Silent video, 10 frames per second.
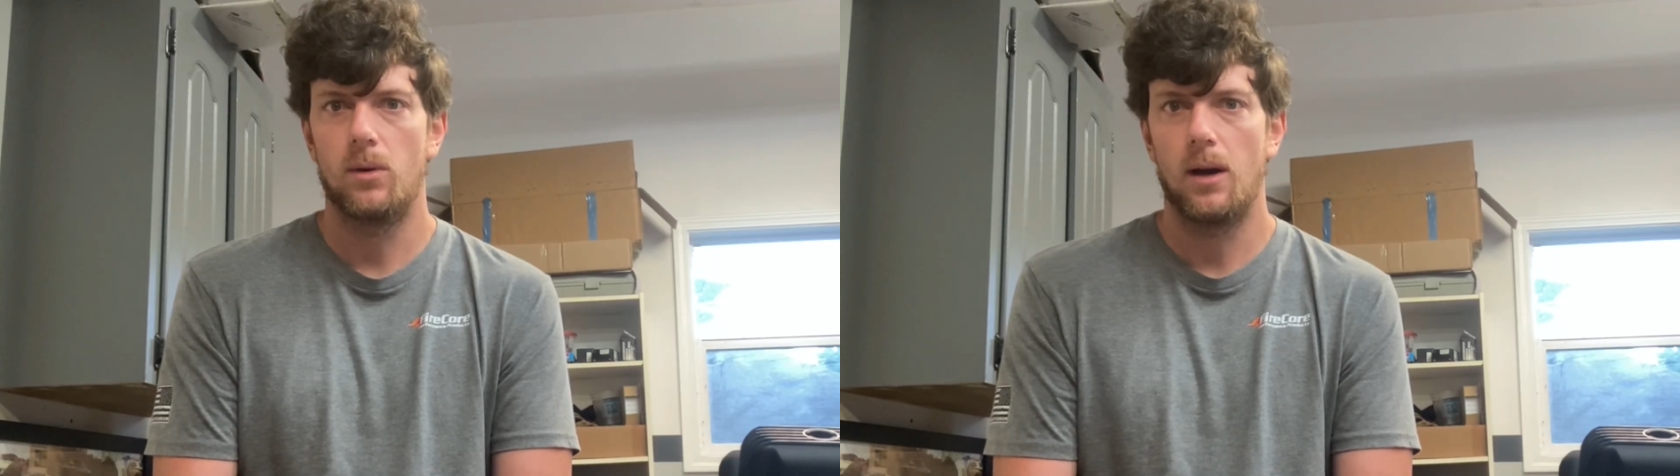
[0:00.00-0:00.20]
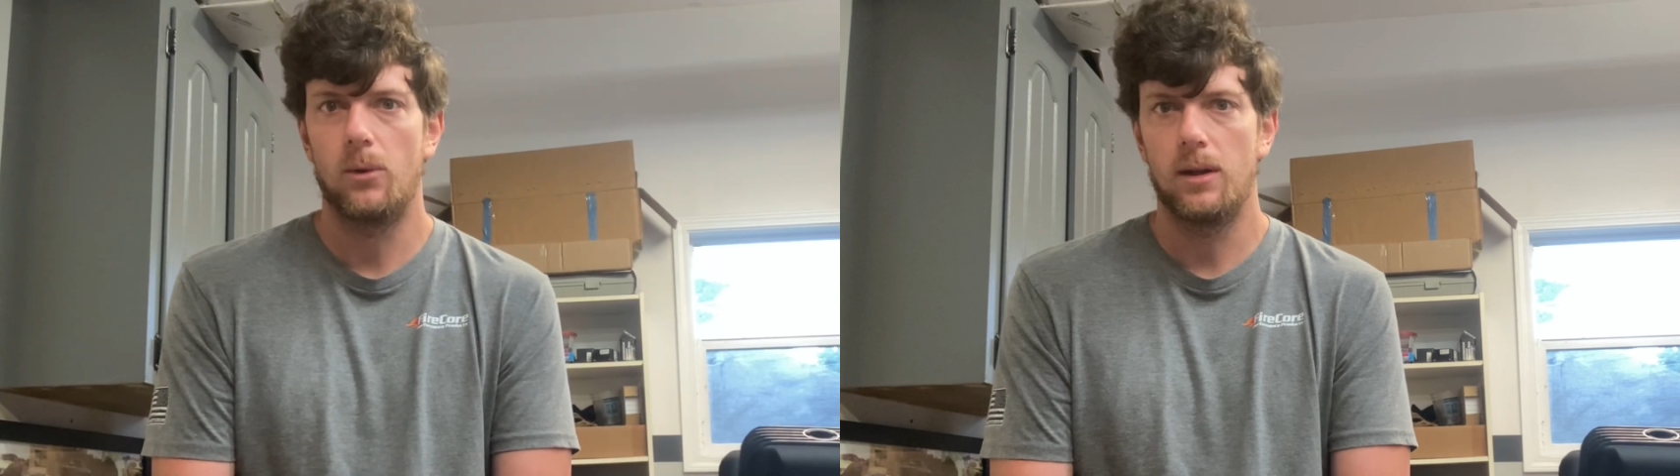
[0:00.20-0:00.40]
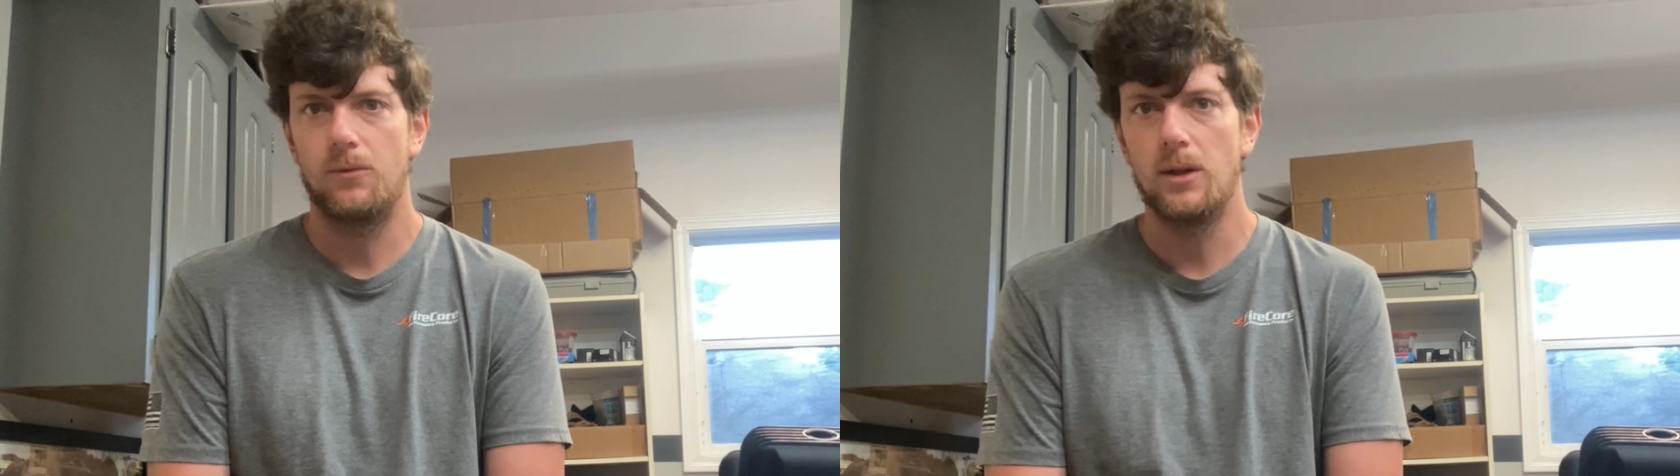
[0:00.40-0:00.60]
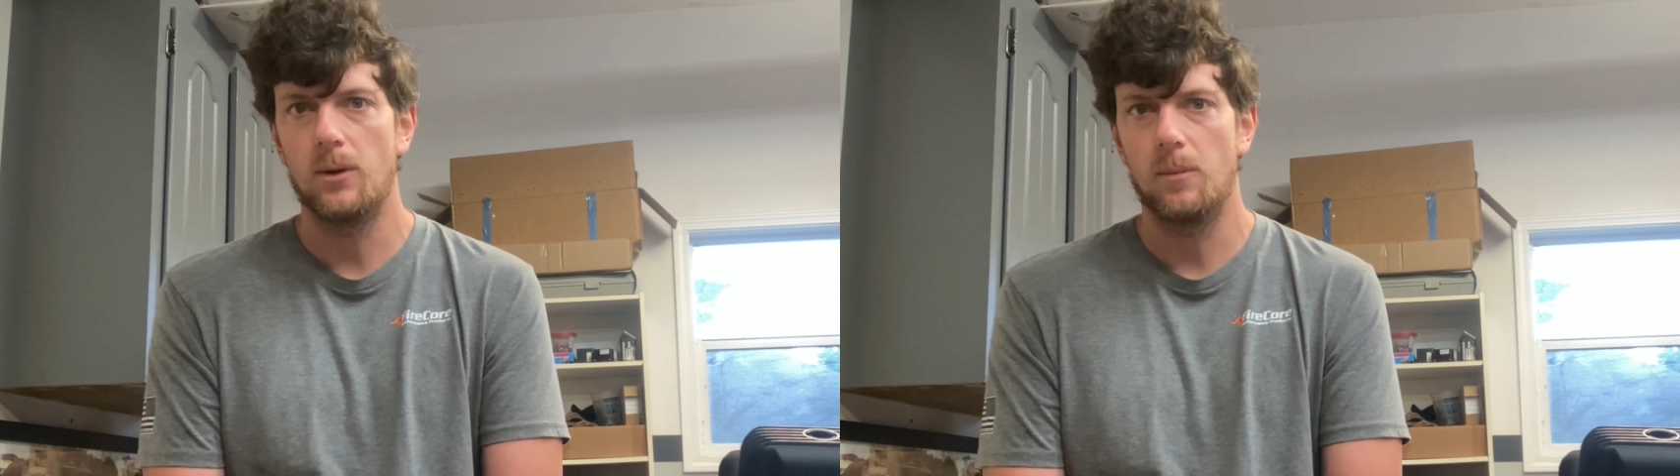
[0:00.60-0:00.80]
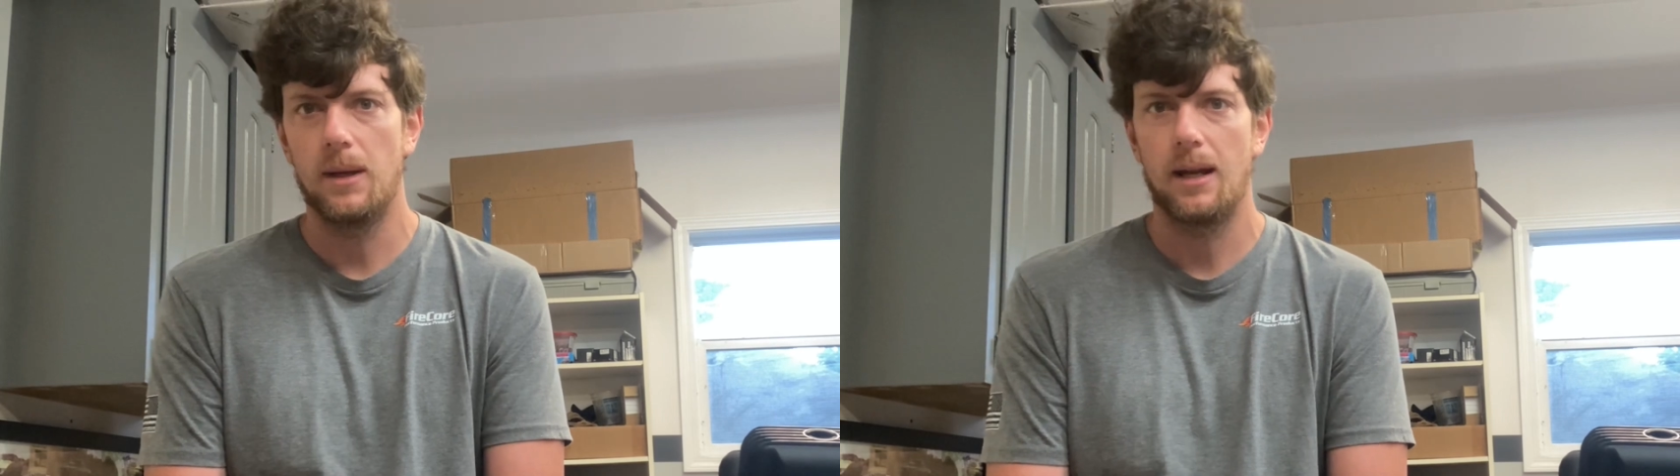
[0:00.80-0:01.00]
only a
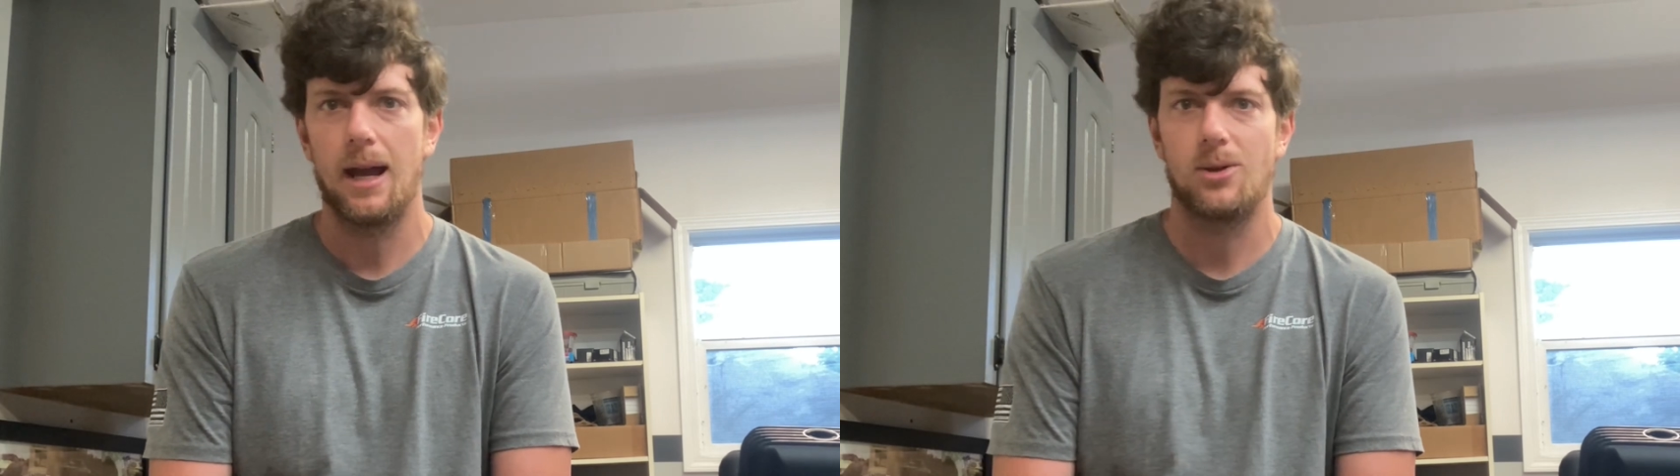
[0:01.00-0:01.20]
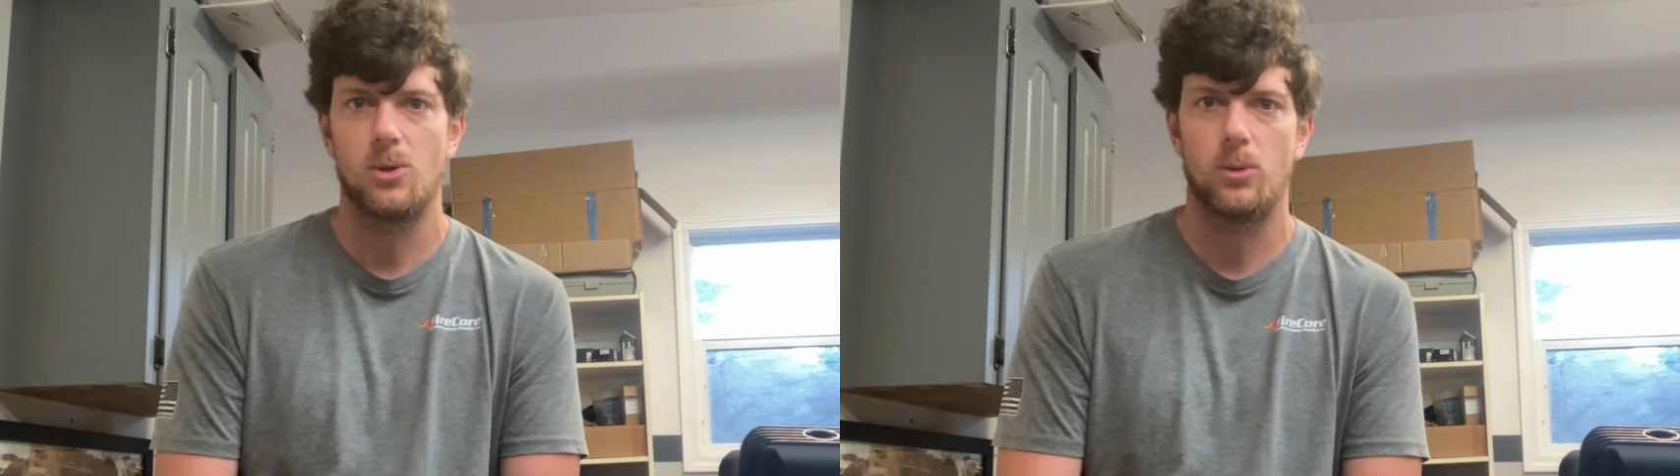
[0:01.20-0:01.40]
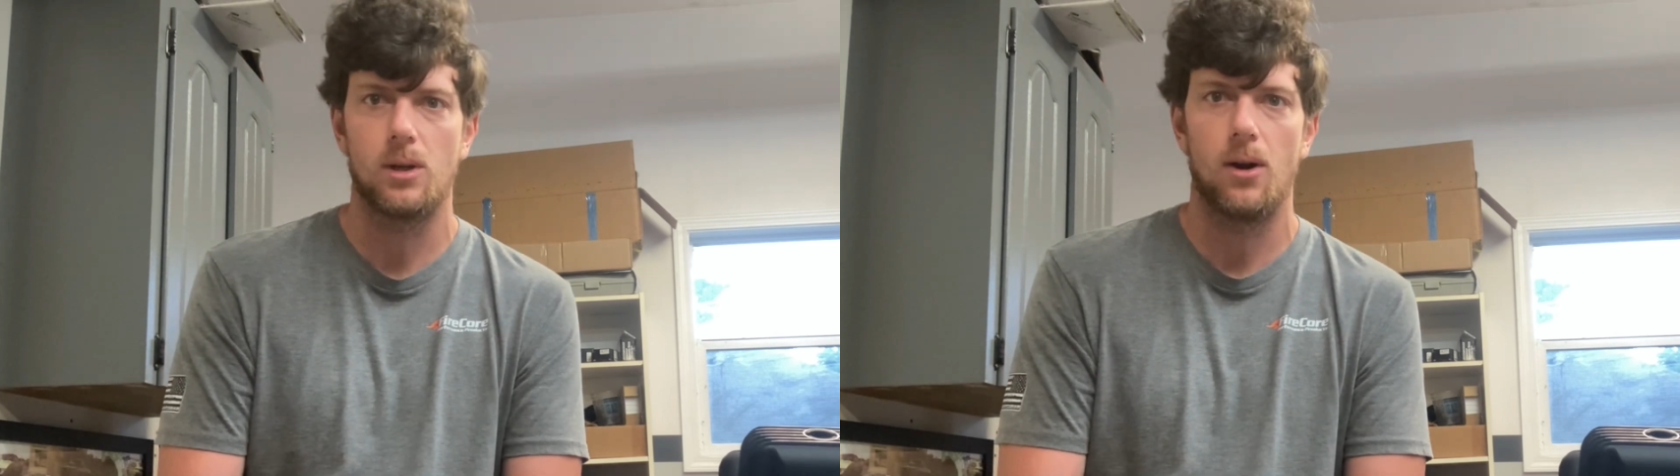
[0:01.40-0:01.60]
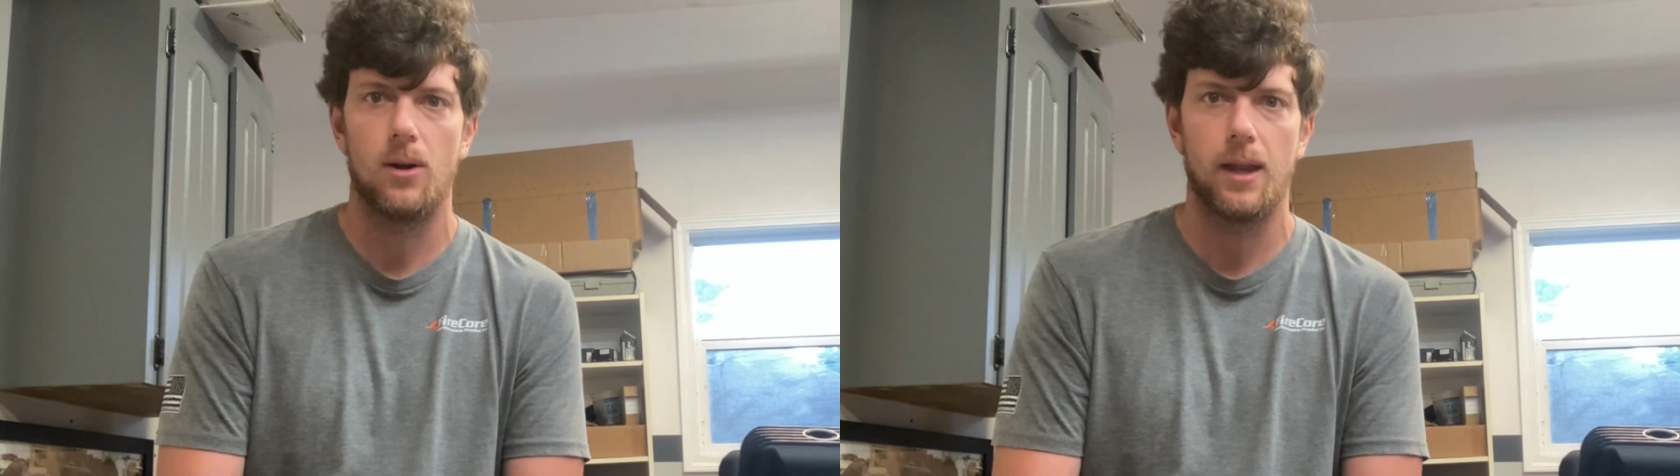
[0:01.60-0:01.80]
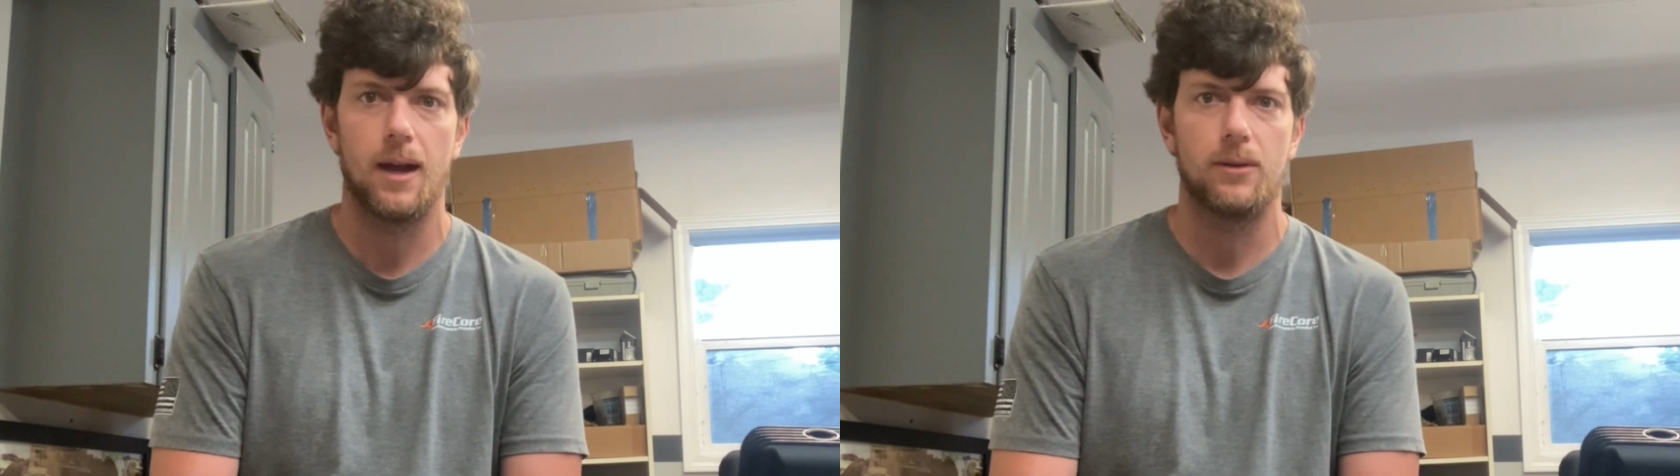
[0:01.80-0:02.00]
few have been actual
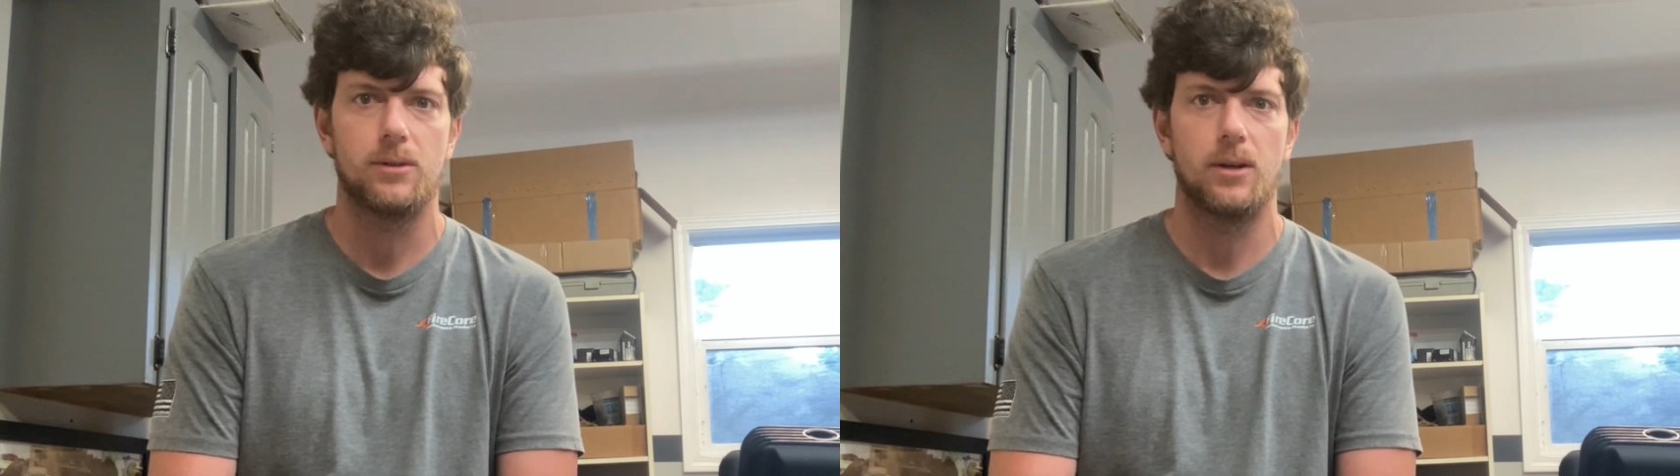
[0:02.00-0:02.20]
call-outs.